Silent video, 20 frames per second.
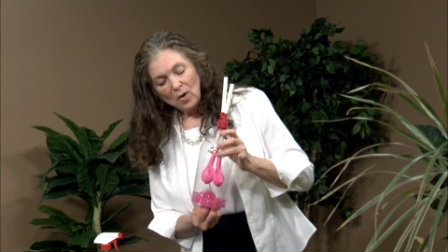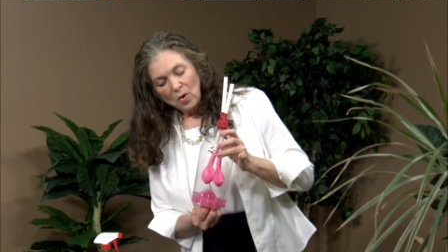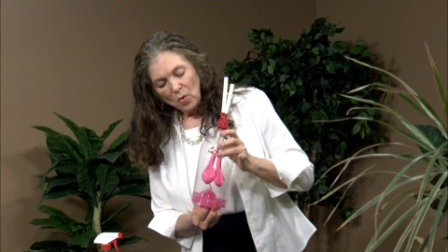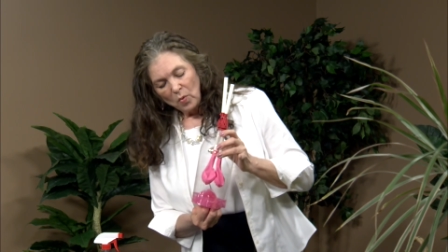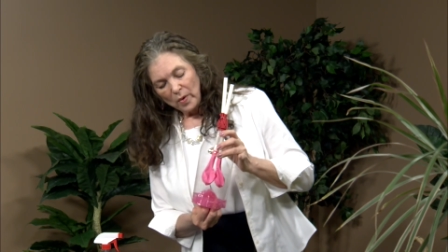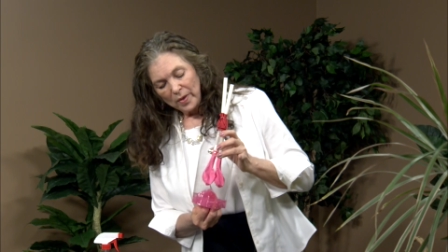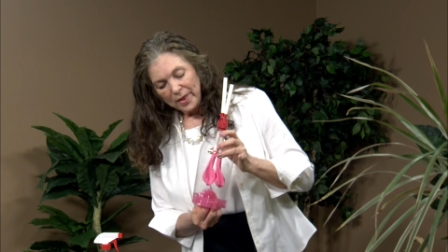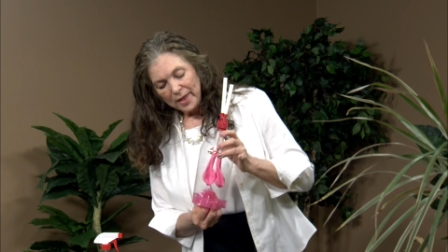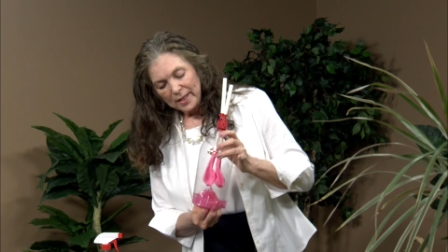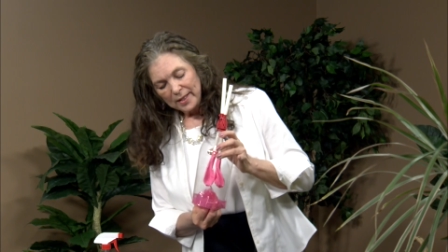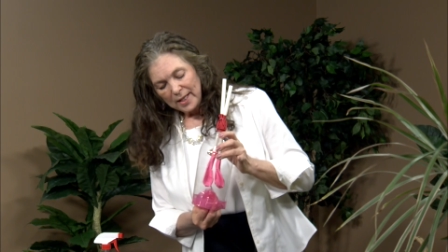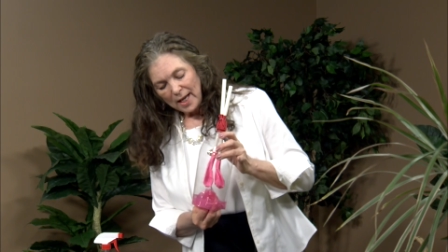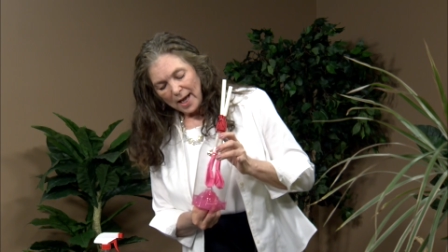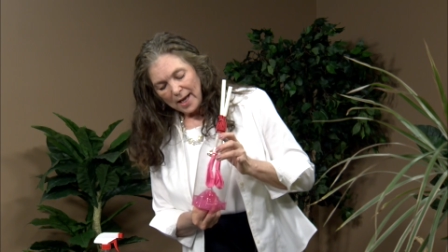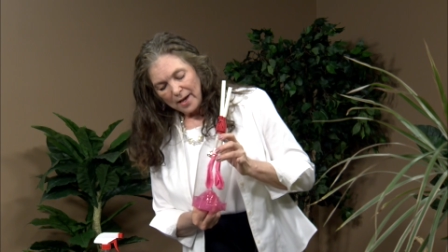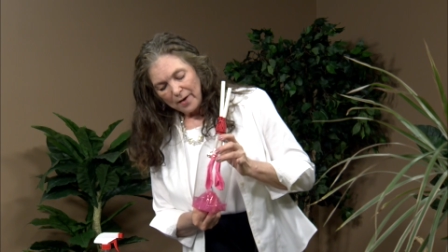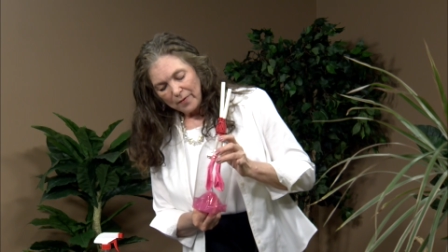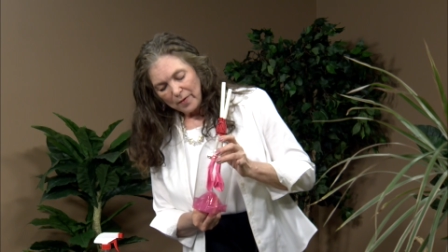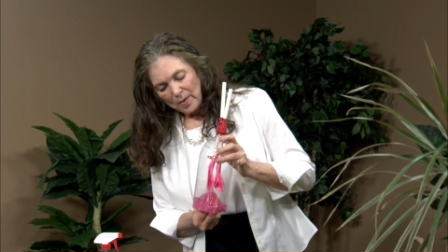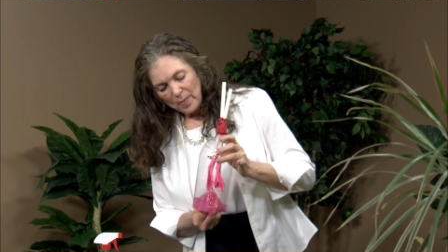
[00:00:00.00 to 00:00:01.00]
with the
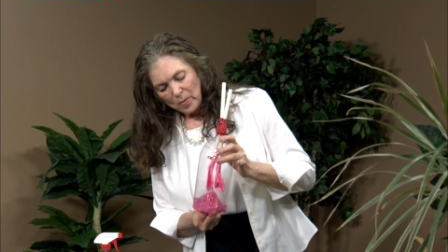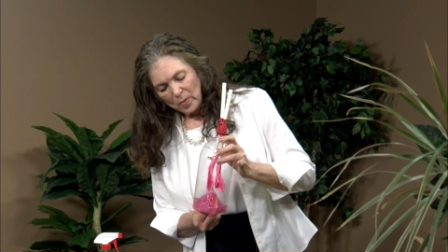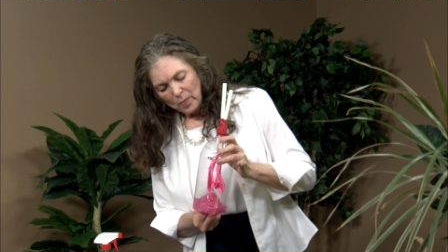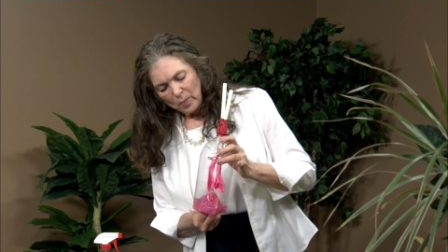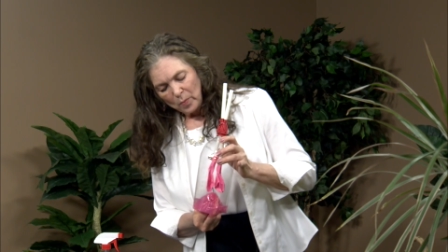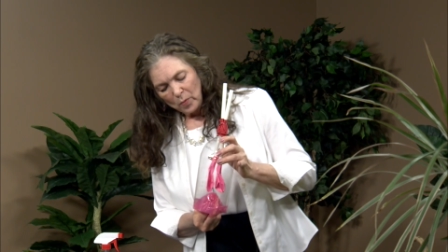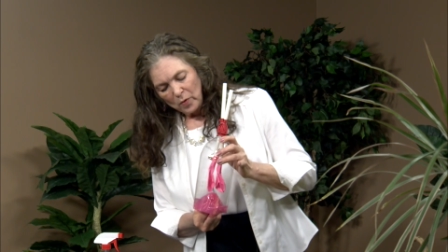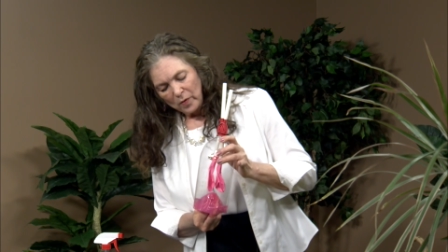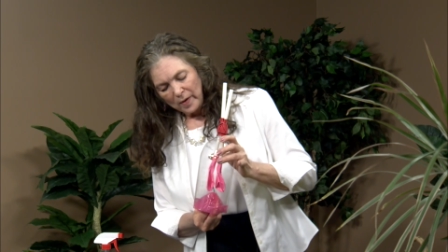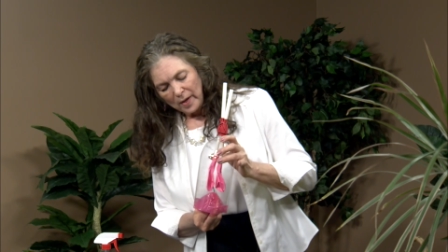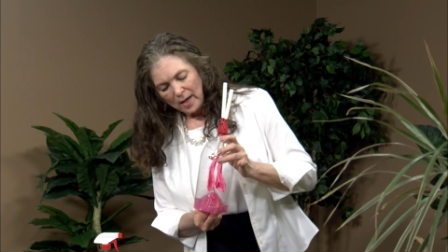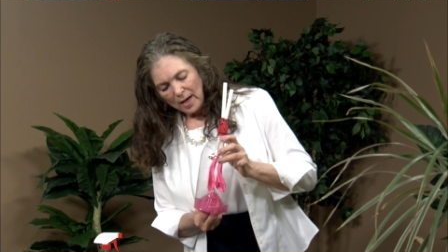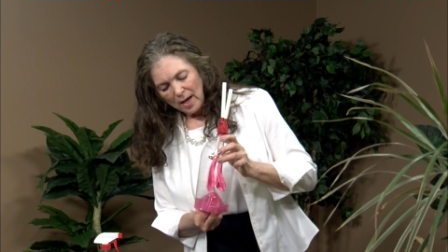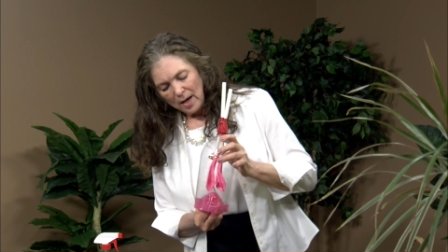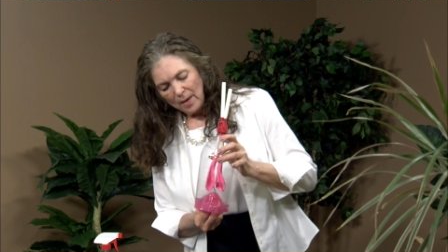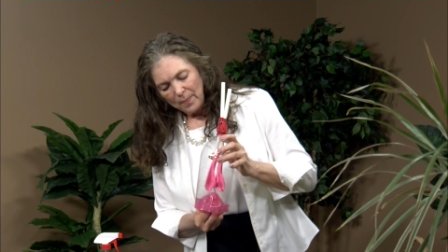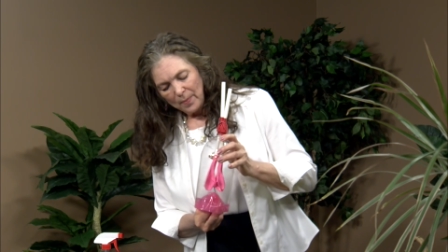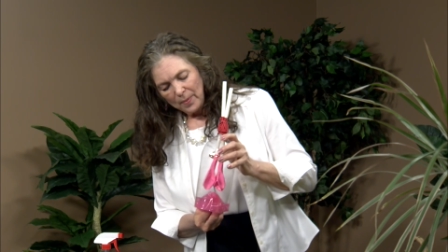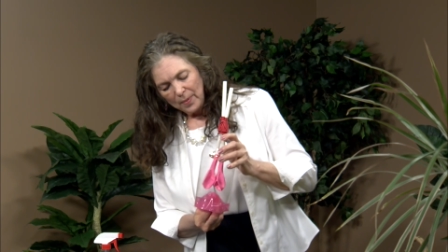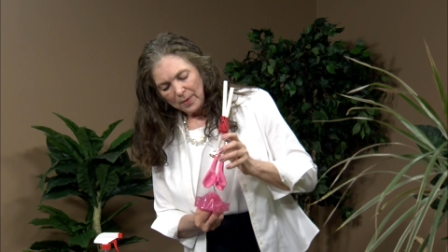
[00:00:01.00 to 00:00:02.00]
diaphragm moving
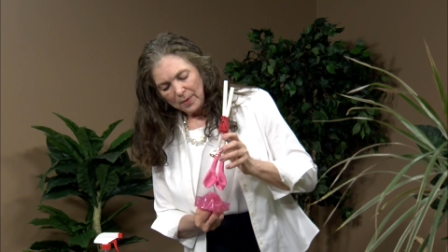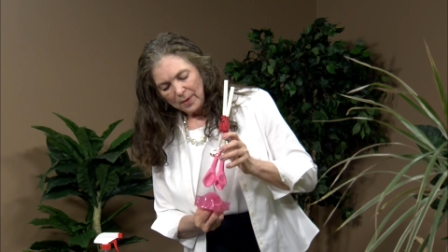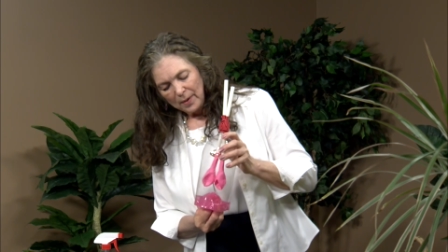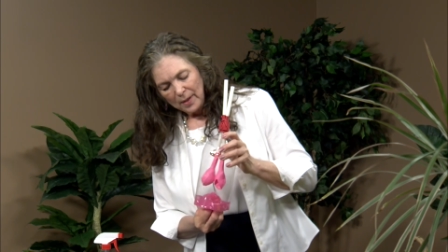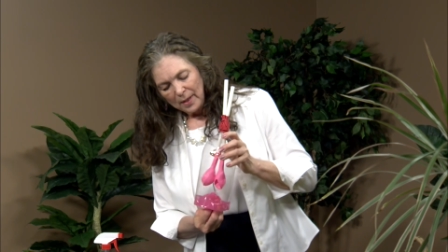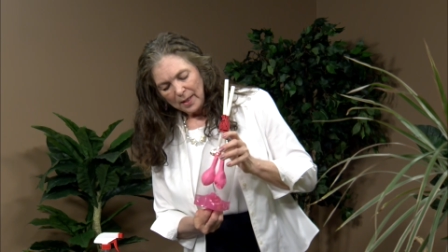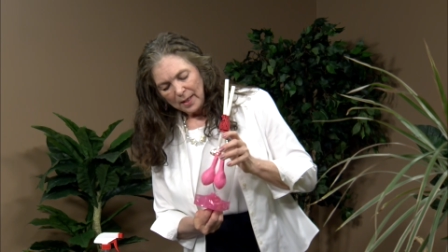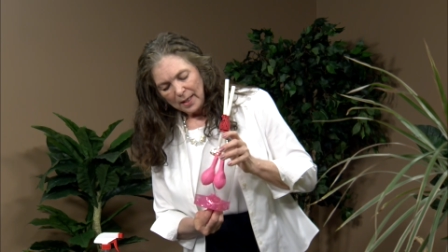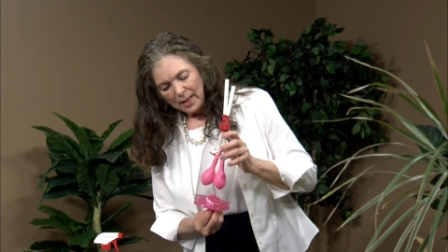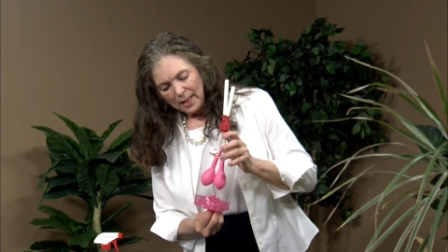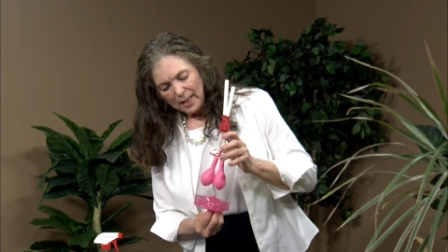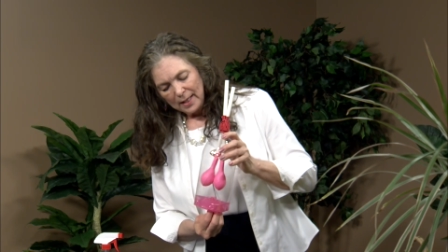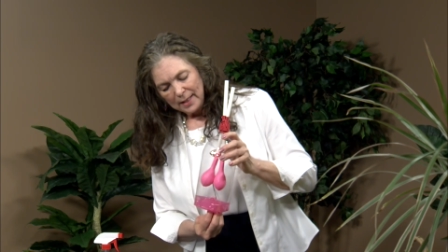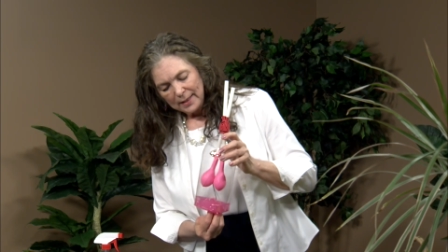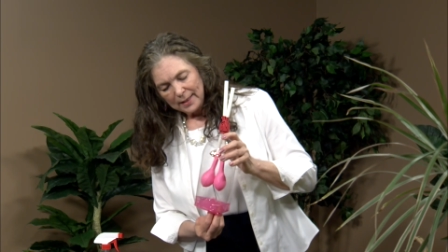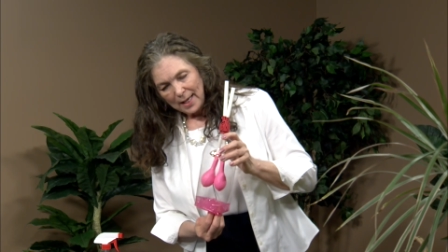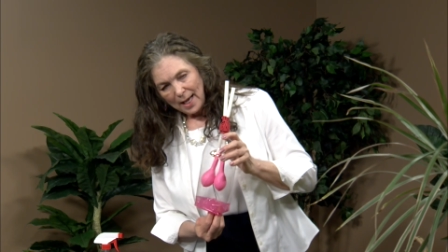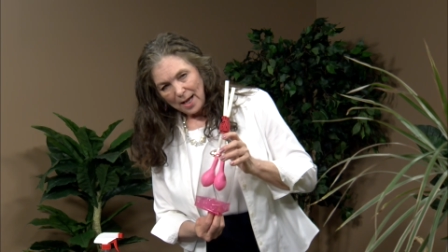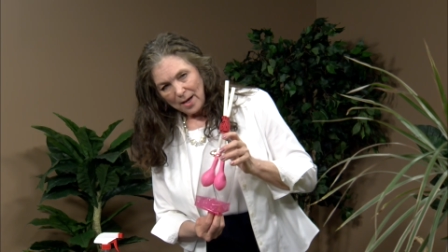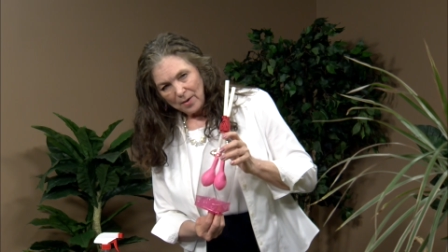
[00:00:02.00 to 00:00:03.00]
up
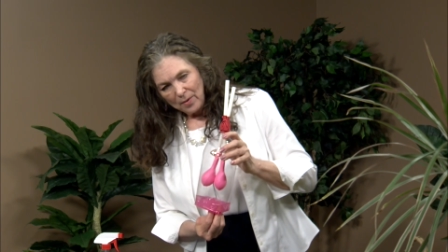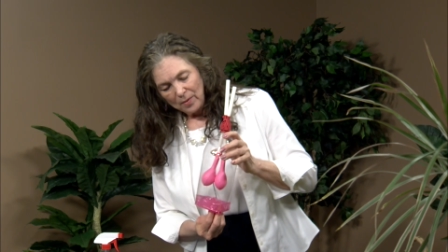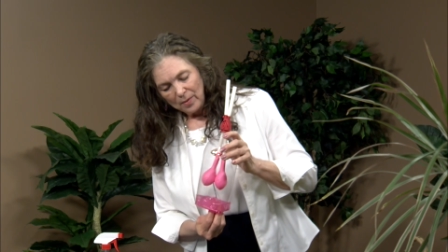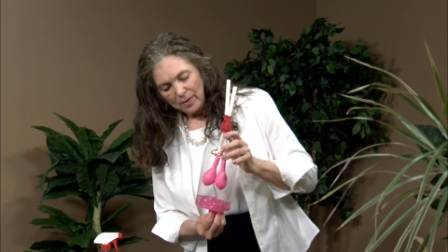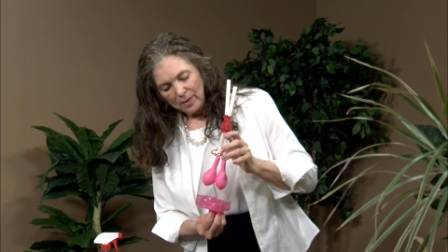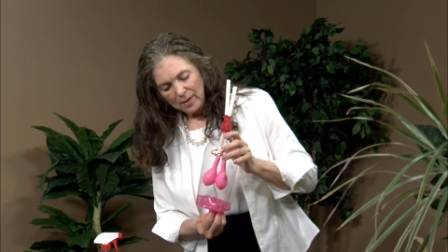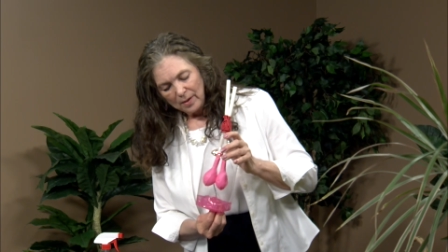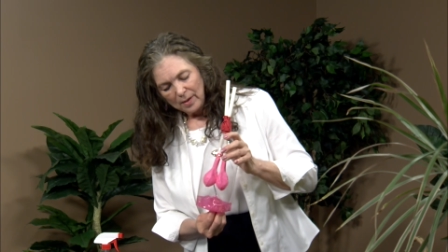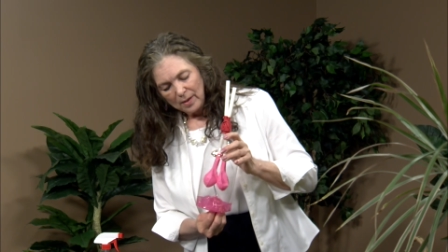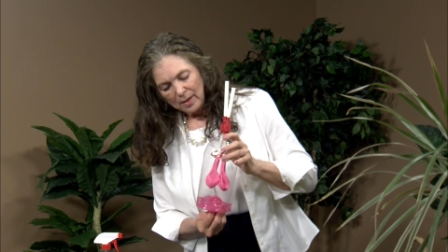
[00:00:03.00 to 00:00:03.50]
and down,